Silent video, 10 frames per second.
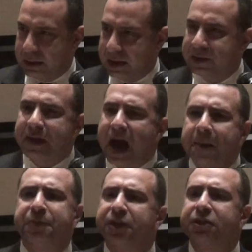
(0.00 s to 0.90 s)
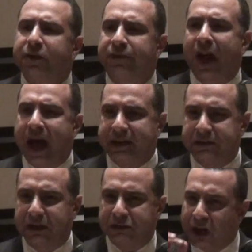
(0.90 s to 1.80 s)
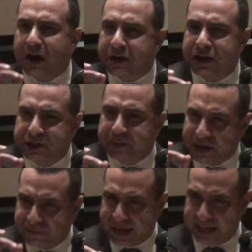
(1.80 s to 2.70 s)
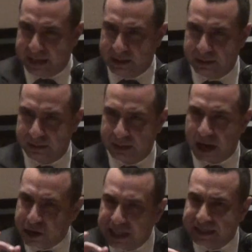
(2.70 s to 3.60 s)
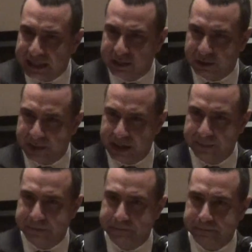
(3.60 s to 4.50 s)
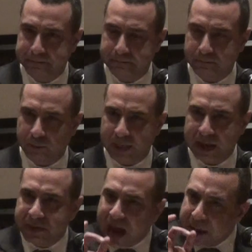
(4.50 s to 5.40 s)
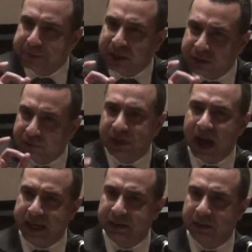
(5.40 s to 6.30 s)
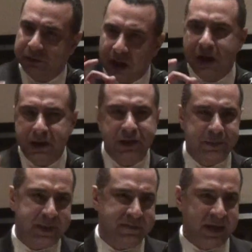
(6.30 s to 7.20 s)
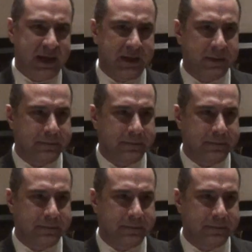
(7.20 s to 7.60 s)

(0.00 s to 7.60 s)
In the absence of light, darkness prevails. Are you listening to me? In the absence of light, darkness prevails.